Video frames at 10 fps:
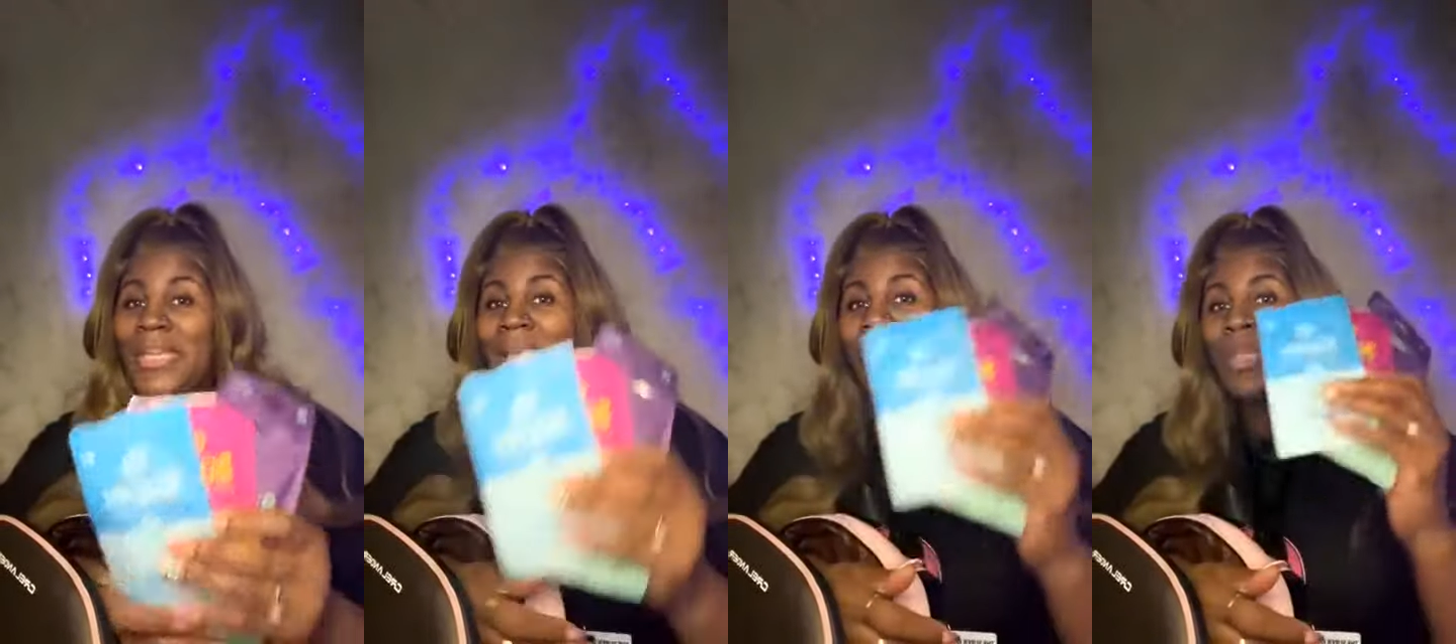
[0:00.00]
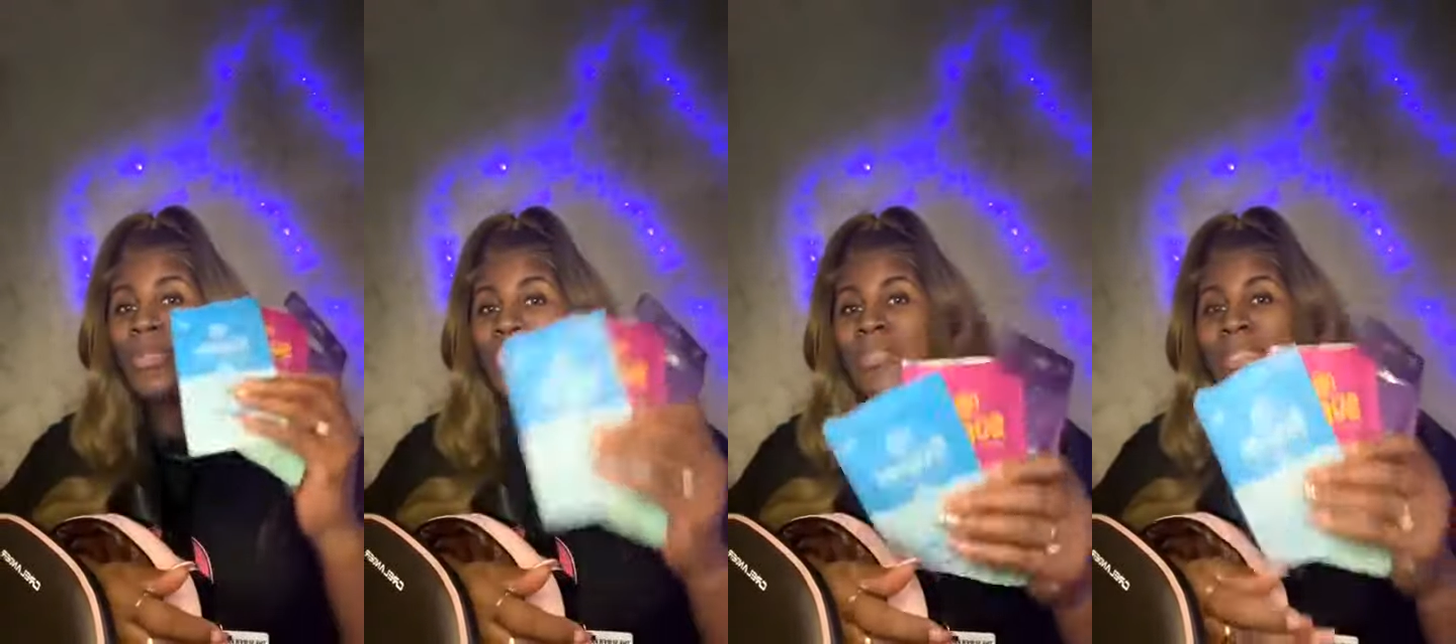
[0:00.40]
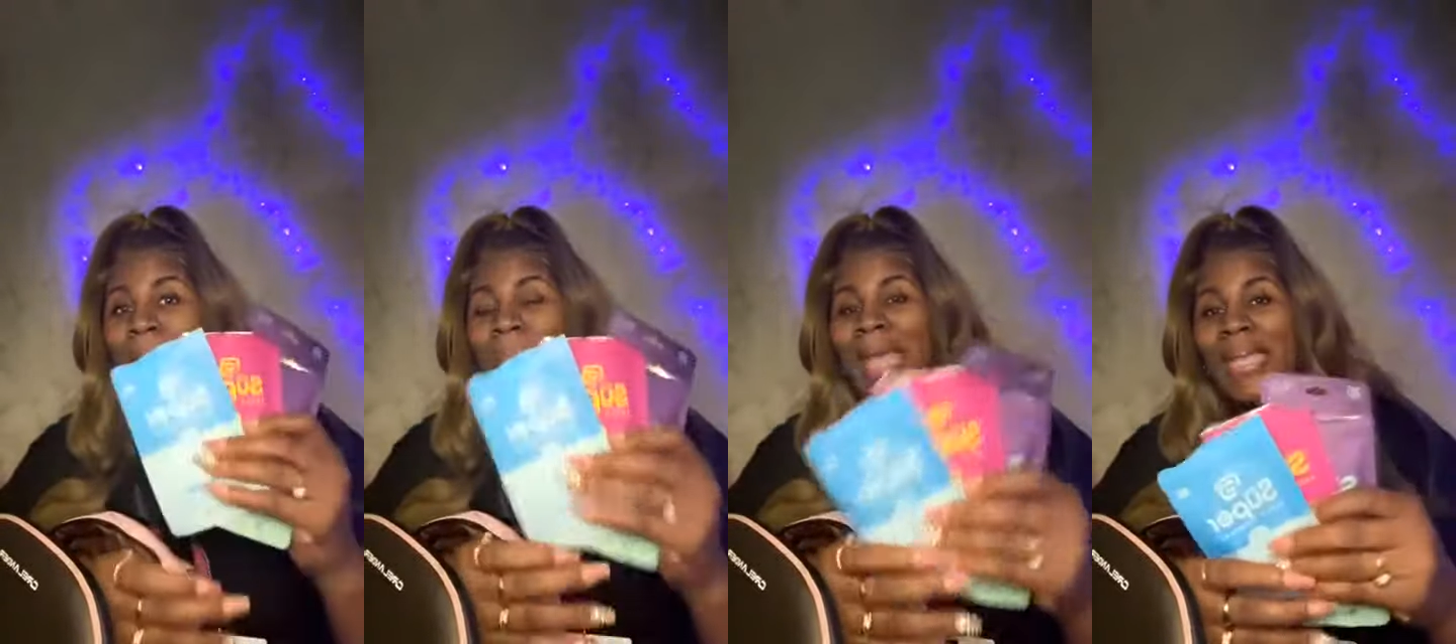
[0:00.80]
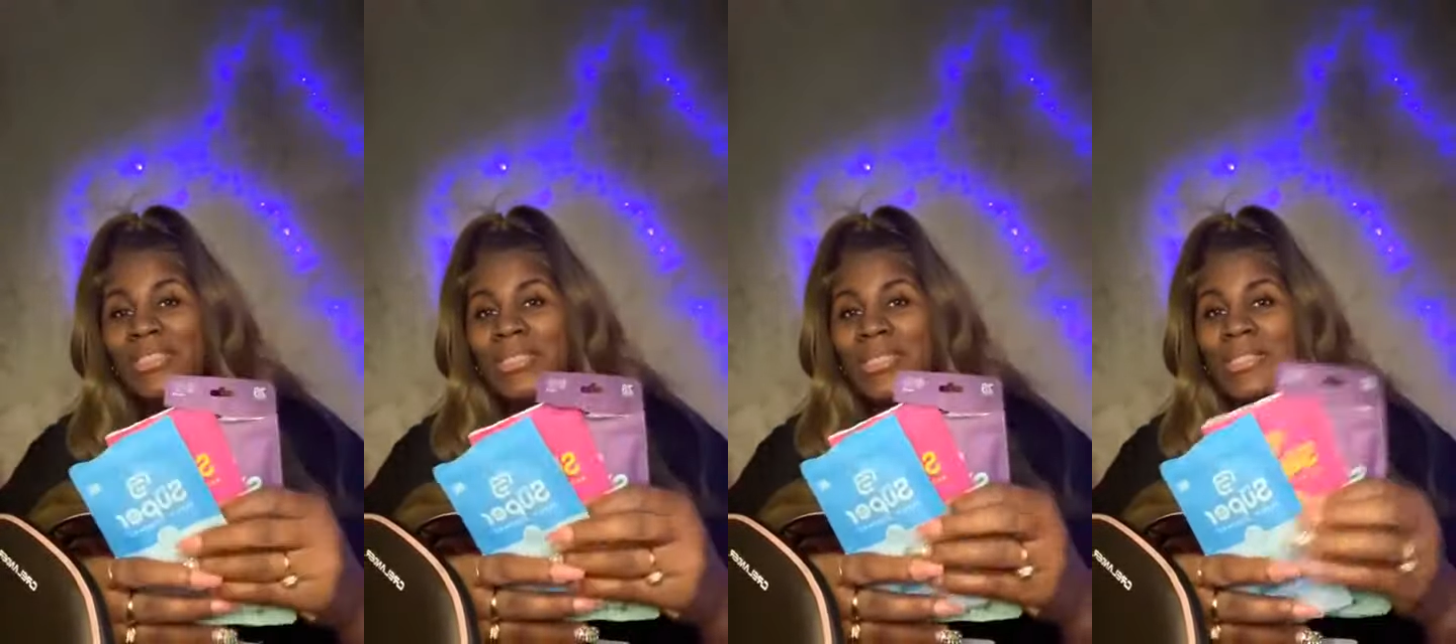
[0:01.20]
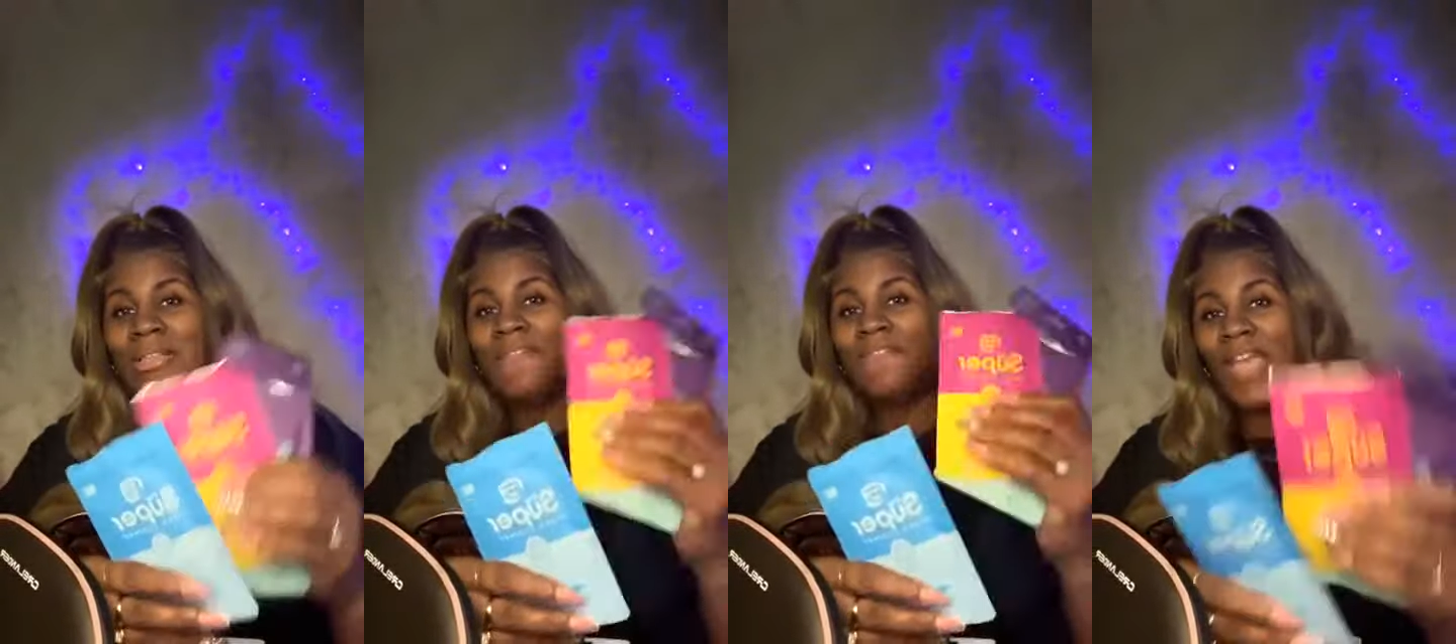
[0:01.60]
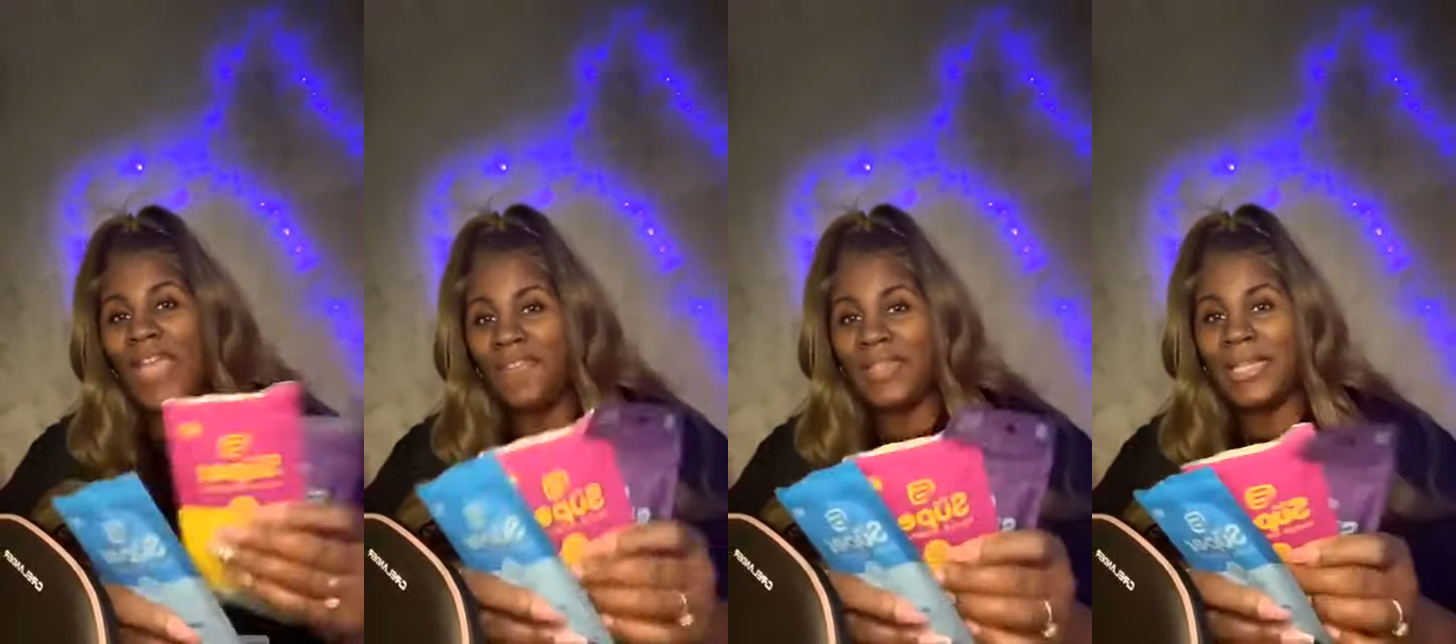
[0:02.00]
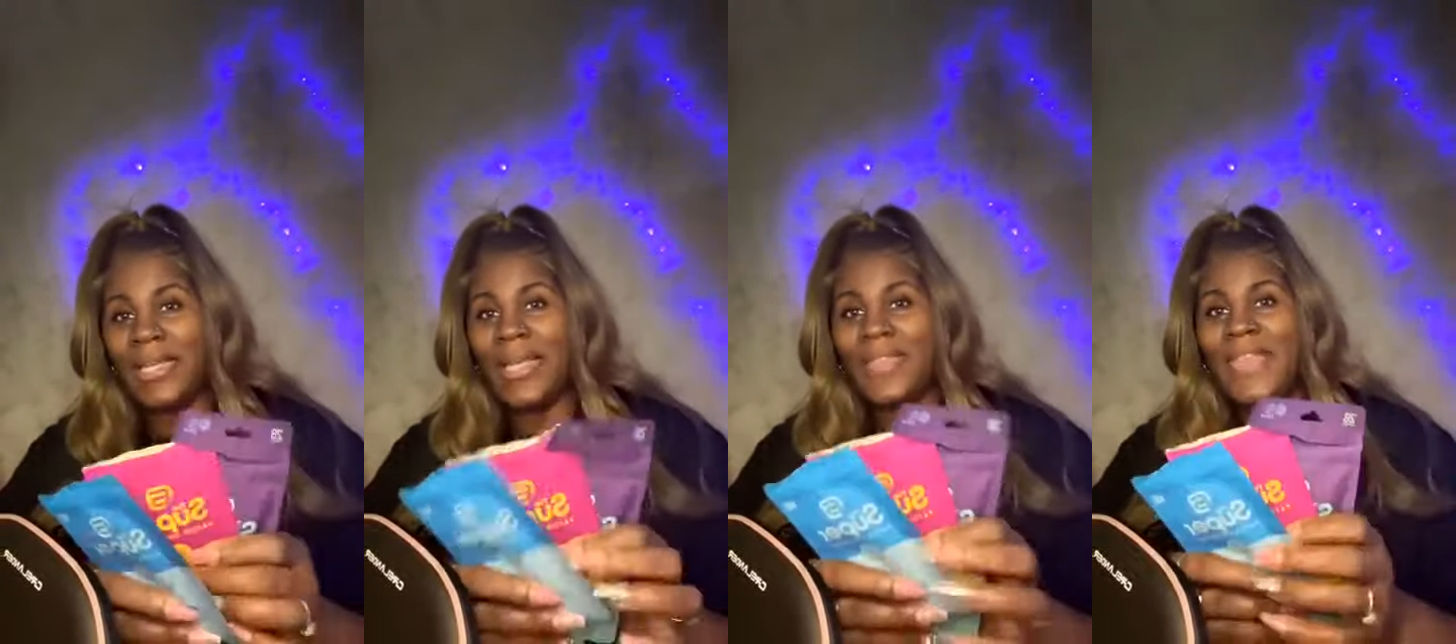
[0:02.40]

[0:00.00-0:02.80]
But they been using the patches faithfully